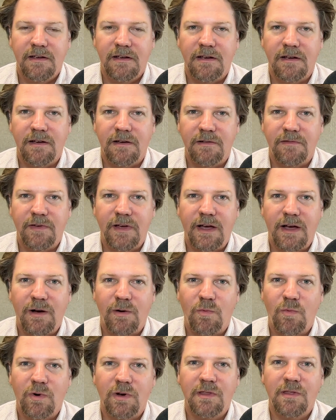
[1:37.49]
of how
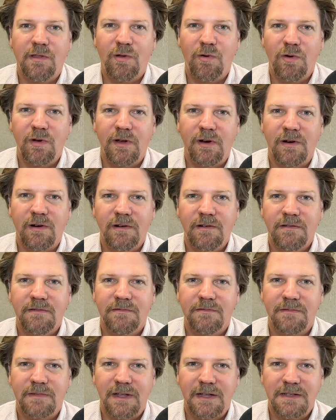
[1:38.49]
one lawyer,
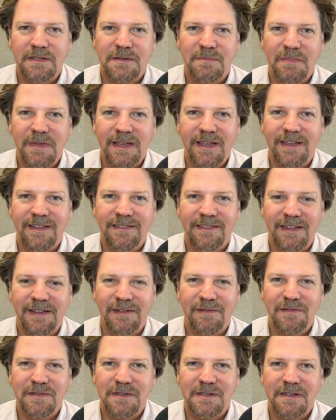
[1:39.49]
that's me,
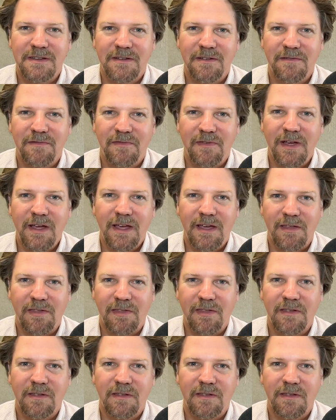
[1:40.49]
lives faith.